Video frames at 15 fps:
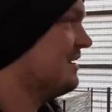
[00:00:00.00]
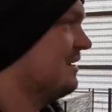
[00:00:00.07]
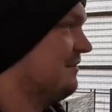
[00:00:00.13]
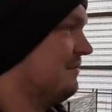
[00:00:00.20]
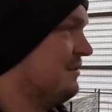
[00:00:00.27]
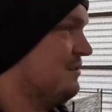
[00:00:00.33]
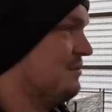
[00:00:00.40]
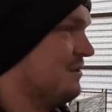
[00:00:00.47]

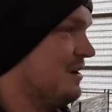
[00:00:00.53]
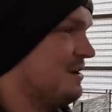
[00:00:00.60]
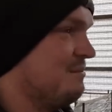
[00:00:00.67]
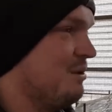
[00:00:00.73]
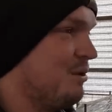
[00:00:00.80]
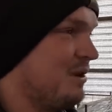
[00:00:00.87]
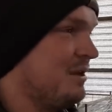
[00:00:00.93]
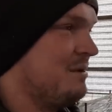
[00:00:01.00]
If you
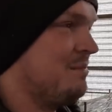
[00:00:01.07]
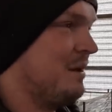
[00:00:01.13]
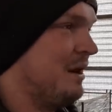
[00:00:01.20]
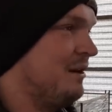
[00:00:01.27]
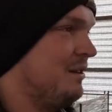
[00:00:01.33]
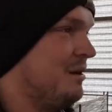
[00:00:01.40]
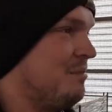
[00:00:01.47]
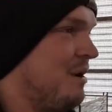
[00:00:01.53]
milk in a
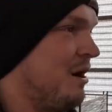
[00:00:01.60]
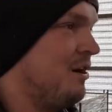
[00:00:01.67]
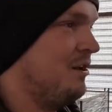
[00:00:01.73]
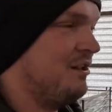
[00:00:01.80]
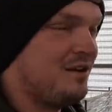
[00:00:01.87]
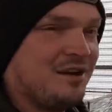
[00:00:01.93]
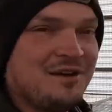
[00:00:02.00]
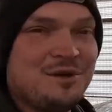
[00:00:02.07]
parallel
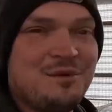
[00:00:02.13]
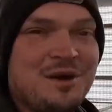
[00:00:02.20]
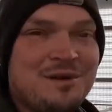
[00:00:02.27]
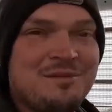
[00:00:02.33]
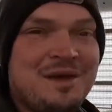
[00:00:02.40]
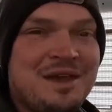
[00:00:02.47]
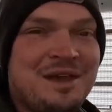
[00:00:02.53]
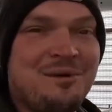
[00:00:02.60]
parlor and you want to
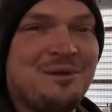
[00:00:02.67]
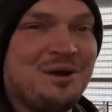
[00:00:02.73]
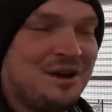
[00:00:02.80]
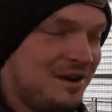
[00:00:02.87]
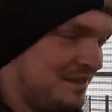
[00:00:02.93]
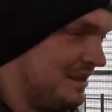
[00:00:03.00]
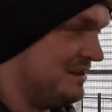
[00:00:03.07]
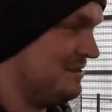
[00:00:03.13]
make it
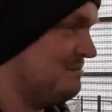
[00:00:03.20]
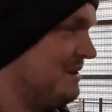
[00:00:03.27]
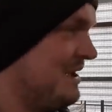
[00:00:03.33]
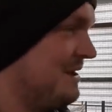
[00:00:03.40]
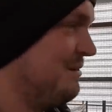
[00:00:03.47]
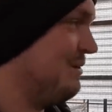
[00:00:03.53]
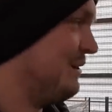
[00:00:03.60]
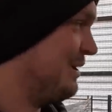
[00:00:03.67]
work, then you
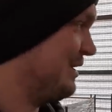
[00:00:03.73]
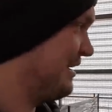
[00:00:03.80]
make it work.